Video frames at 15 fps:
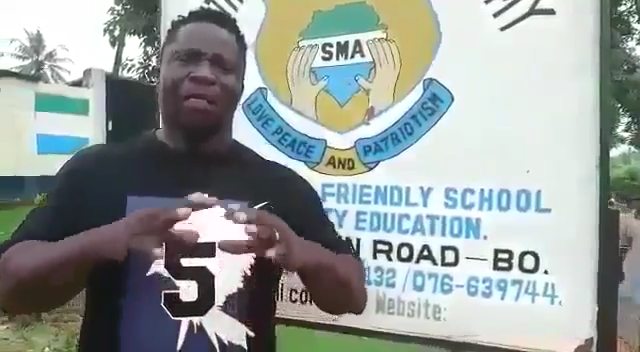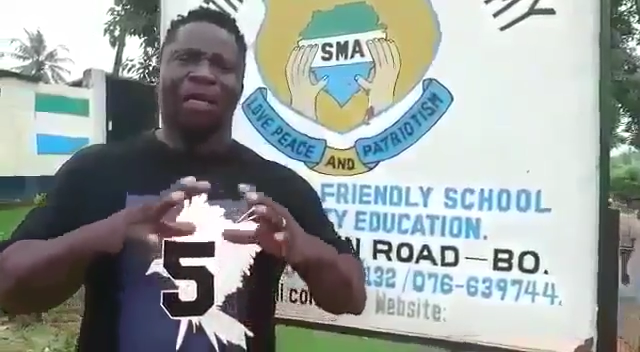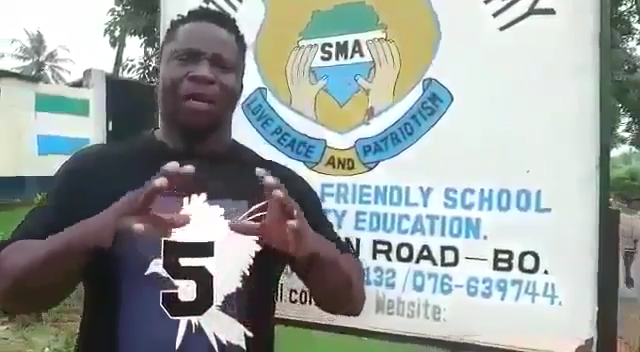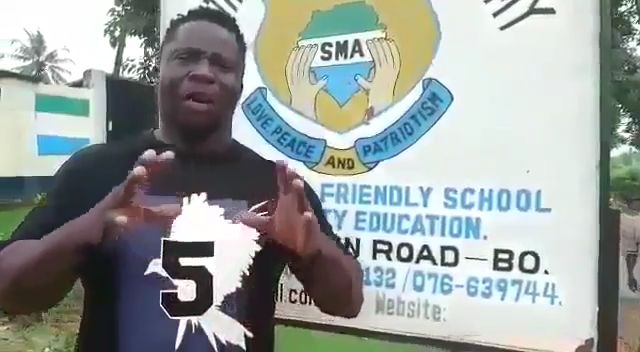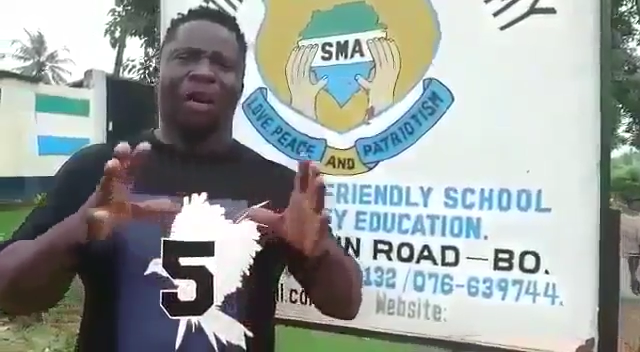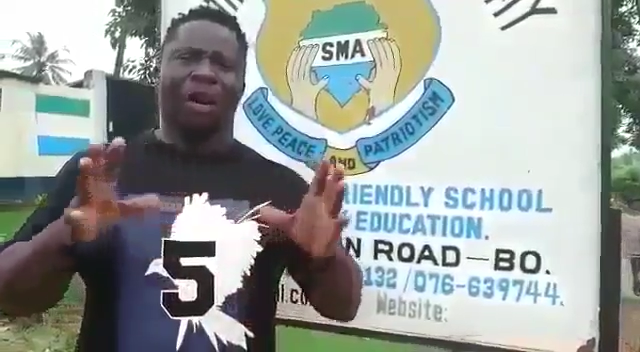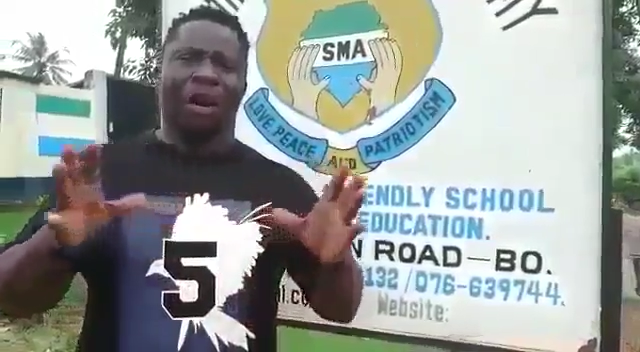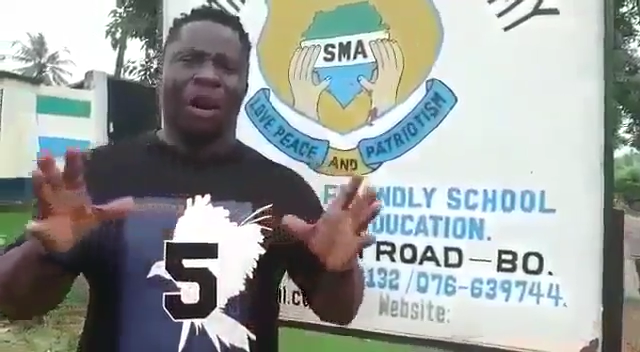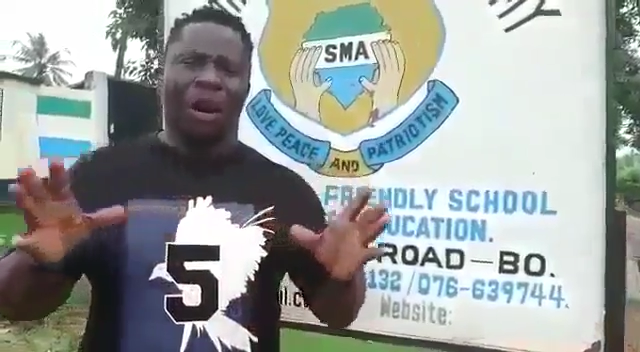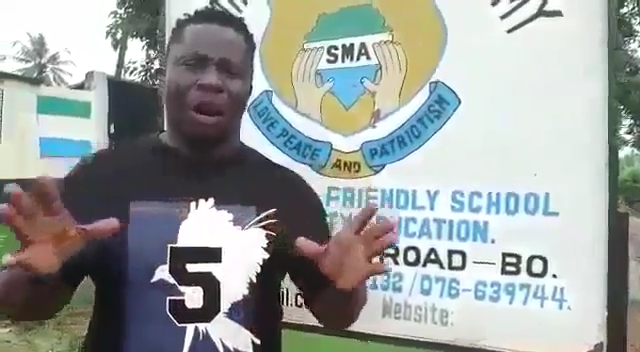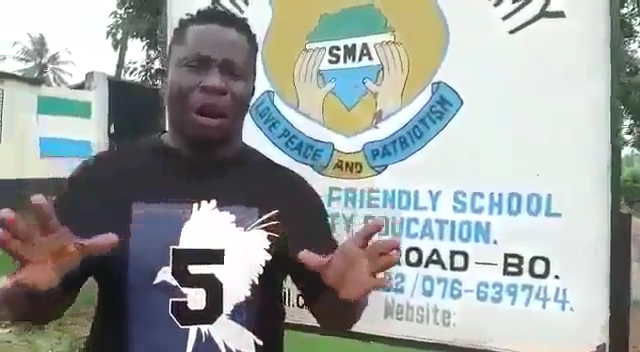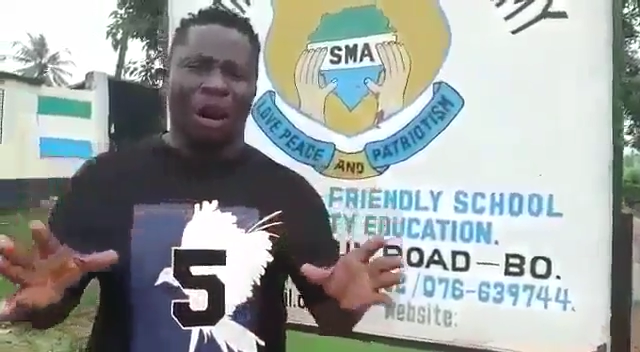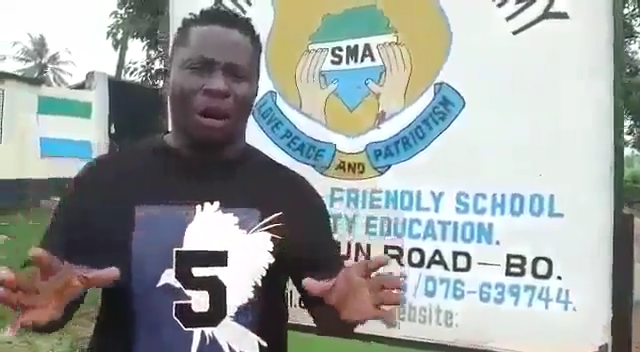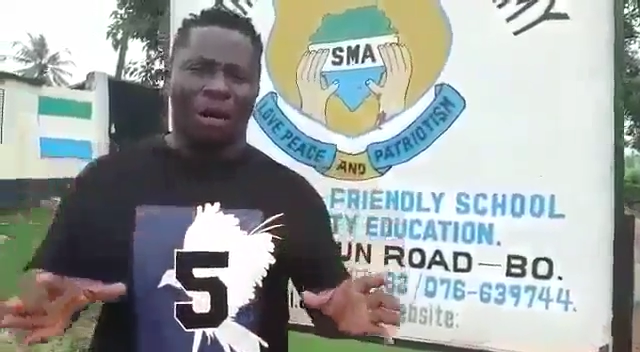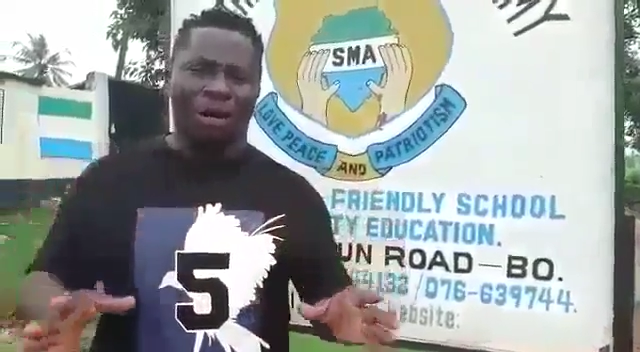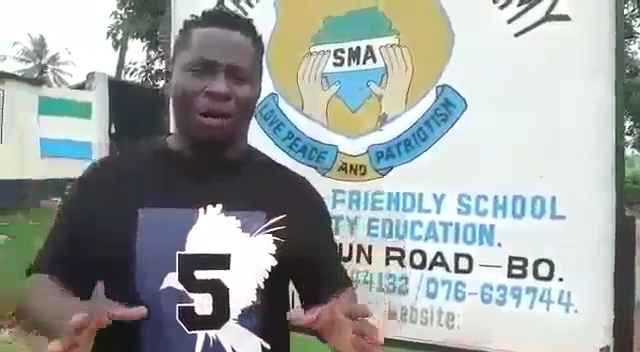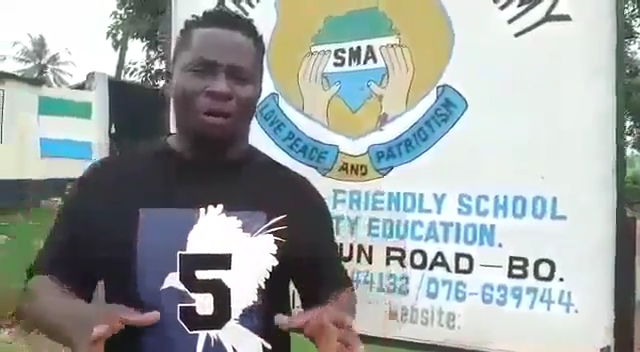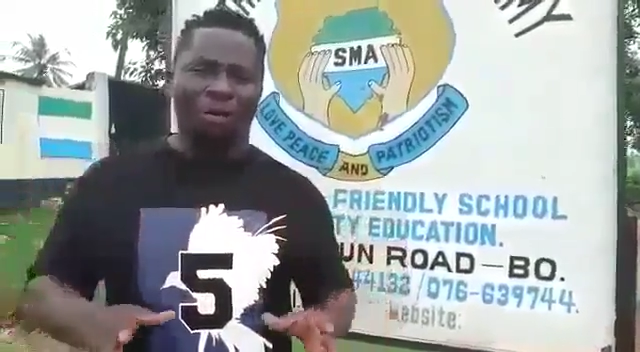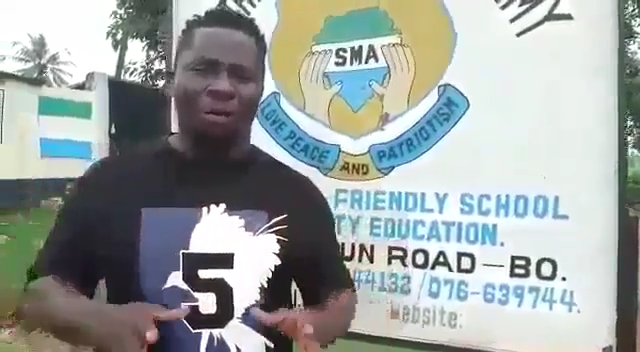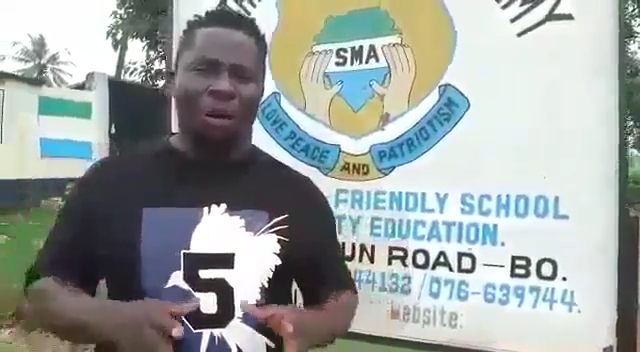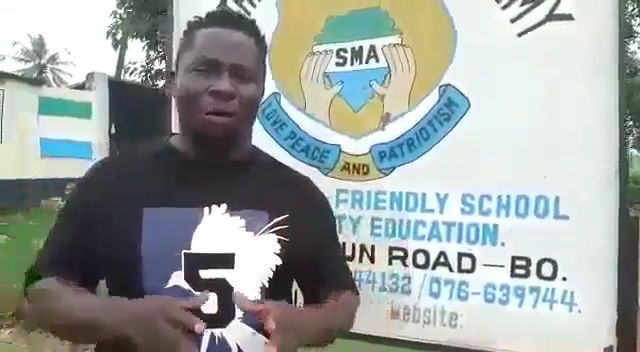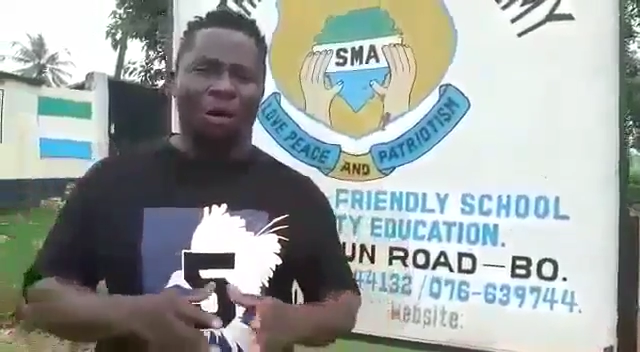And say all
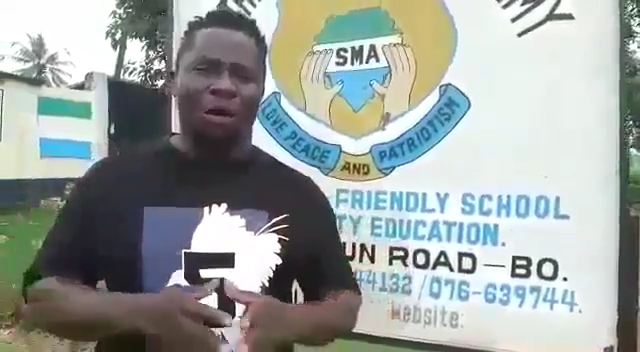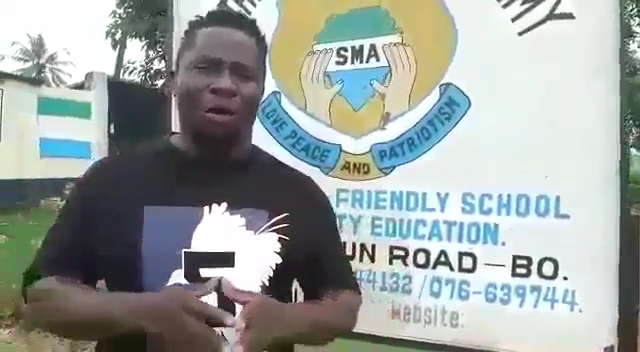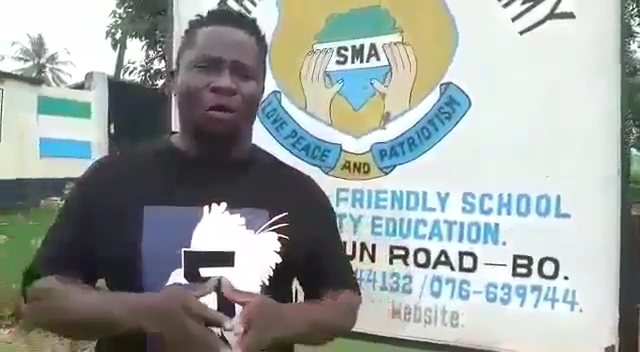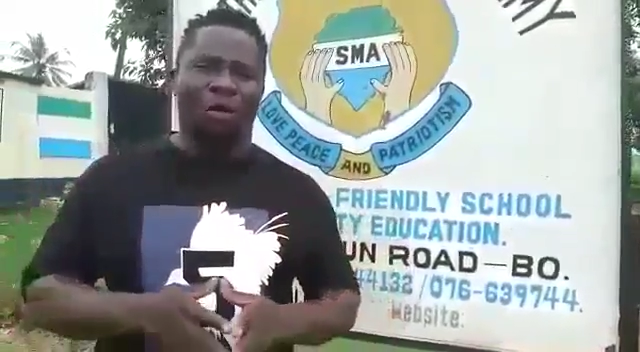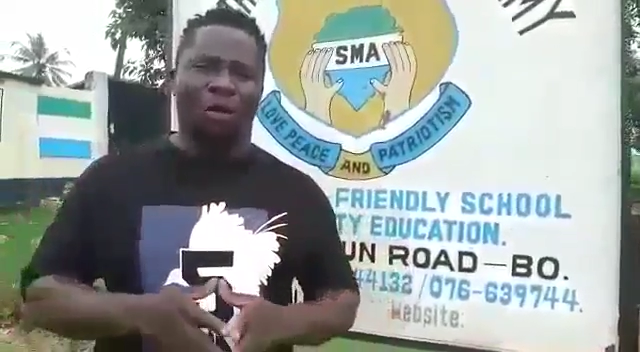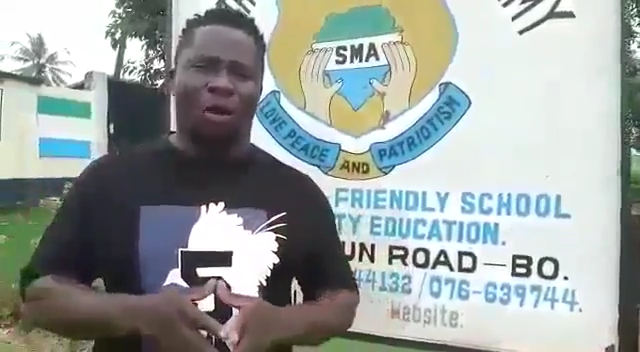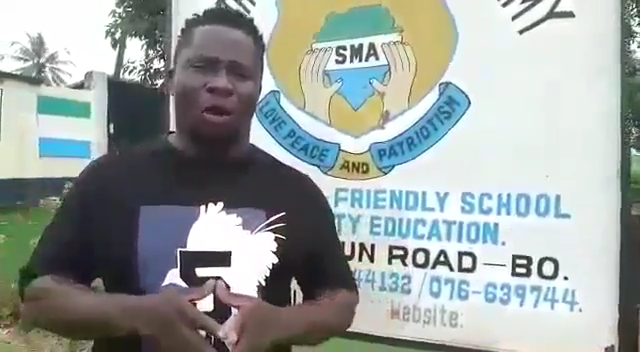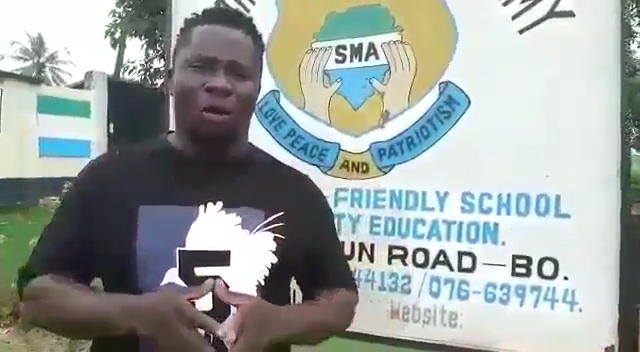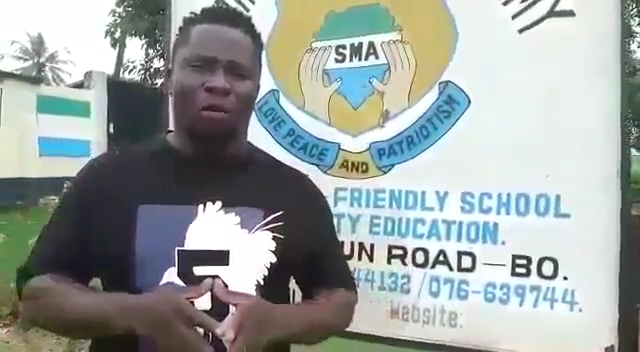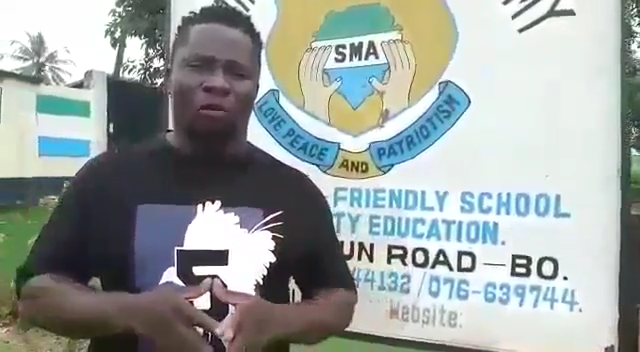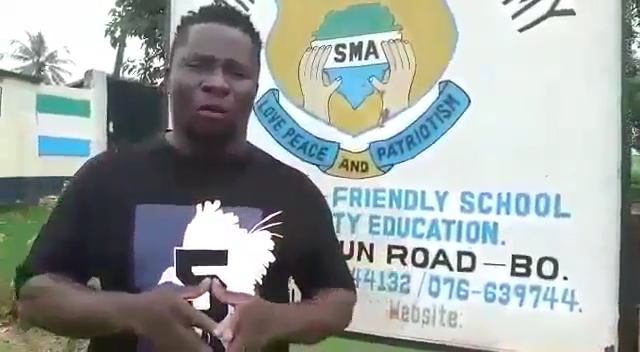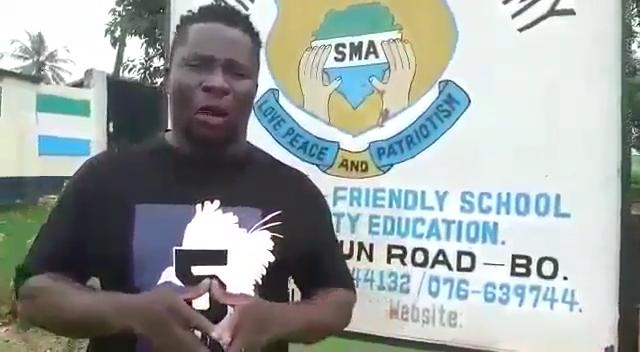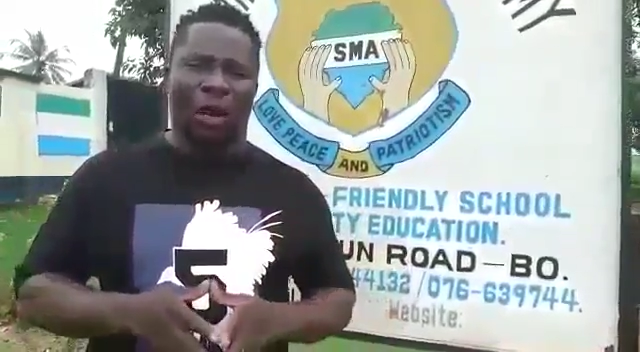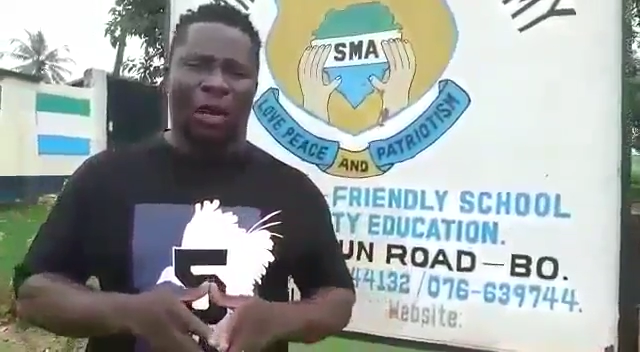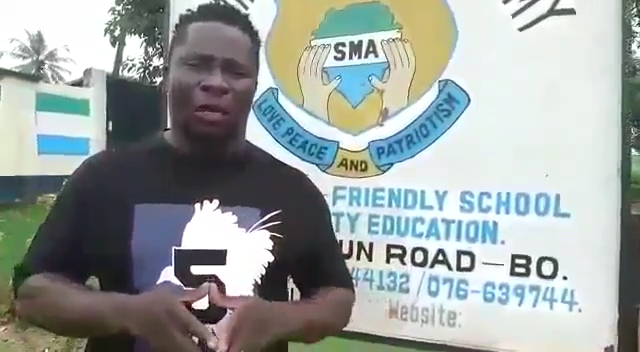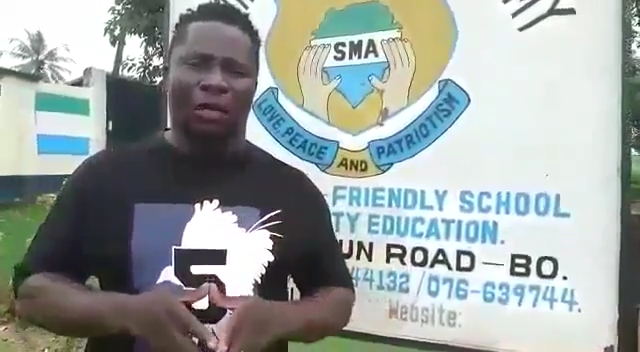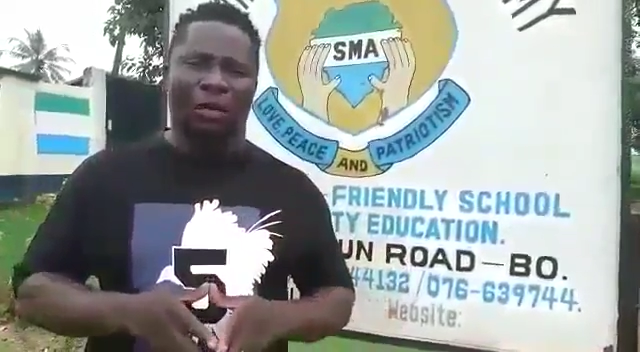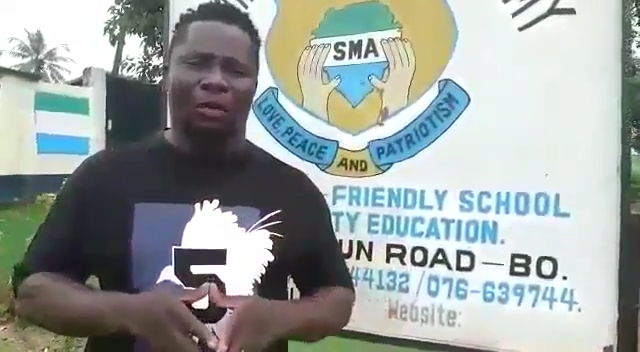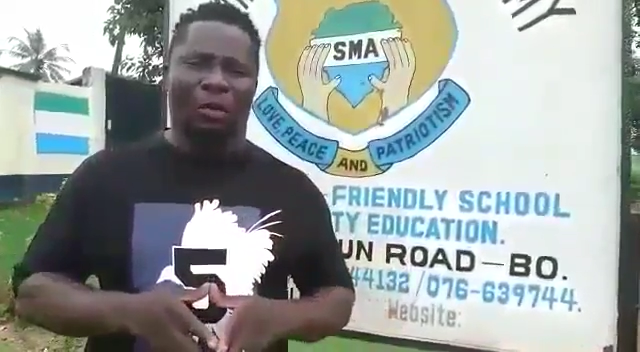the rumor where they go all over